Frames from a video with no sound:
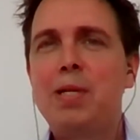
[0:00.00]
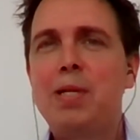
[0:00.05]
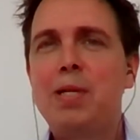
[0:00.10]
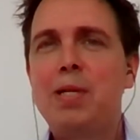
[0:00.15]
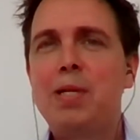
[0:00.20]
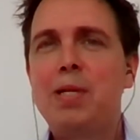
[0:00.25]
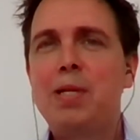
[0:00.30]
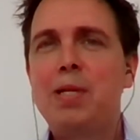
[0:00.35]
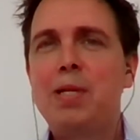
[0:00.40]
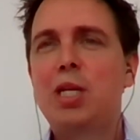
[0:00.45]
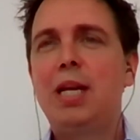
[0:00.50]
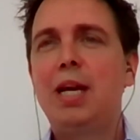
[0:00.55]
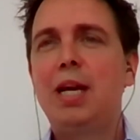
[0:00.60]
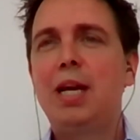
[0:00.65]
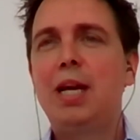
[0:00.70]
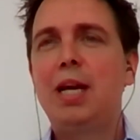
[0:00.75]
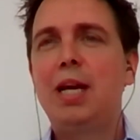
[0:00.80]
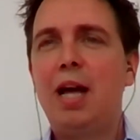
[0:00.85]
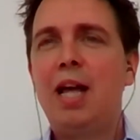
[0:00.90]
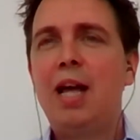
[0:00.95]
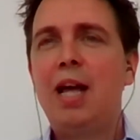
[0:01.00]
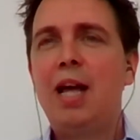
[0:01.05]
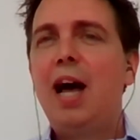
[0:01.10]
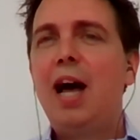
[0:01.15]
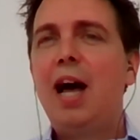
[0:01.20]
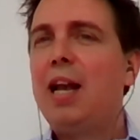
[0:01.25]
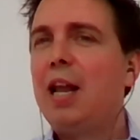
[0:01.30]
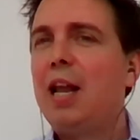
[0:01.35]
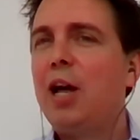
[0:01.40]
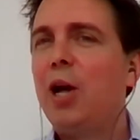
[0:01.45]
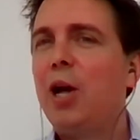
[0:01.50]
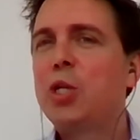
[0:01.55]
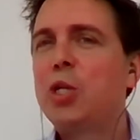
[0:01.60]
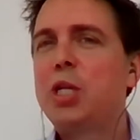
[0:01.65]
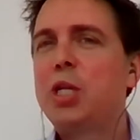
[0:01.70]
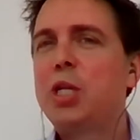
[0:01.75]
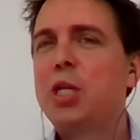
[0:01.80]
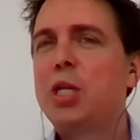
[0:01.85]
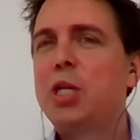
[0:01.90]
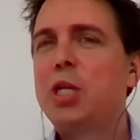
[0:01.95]
potentially a
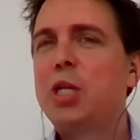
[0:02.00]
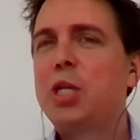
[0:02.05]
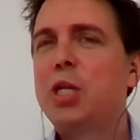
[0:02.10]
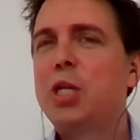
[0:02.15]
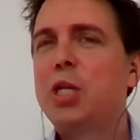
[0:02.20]
large number of